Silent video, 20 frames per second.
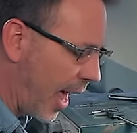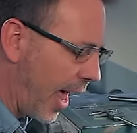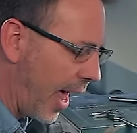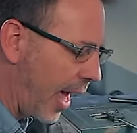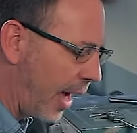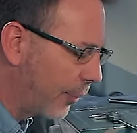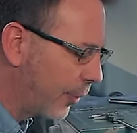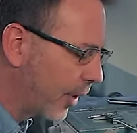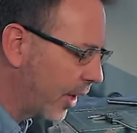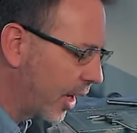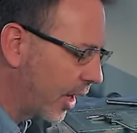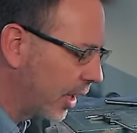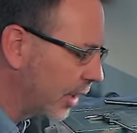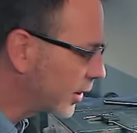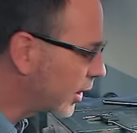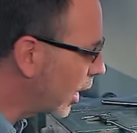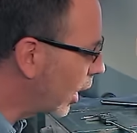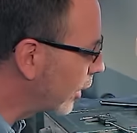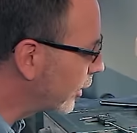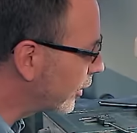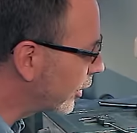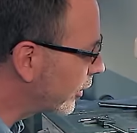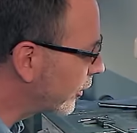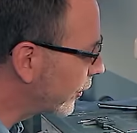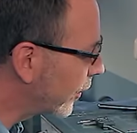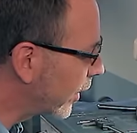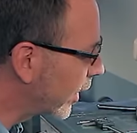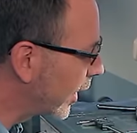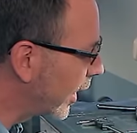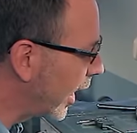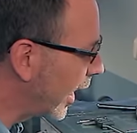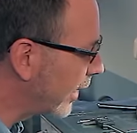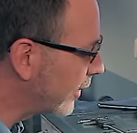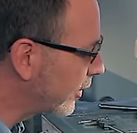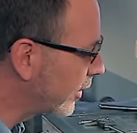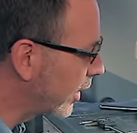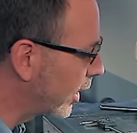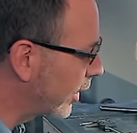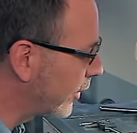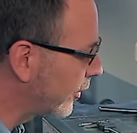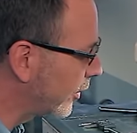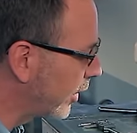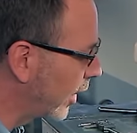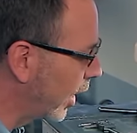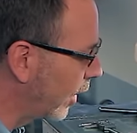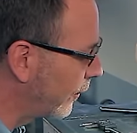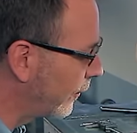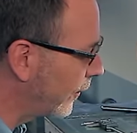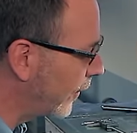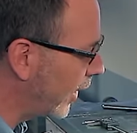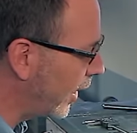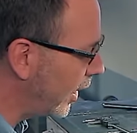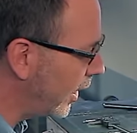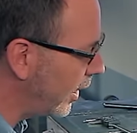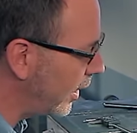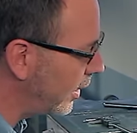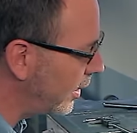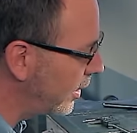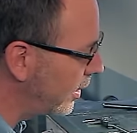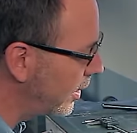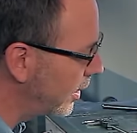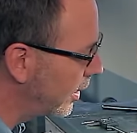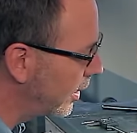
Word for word: And we're going to go just for a nice little slow feed.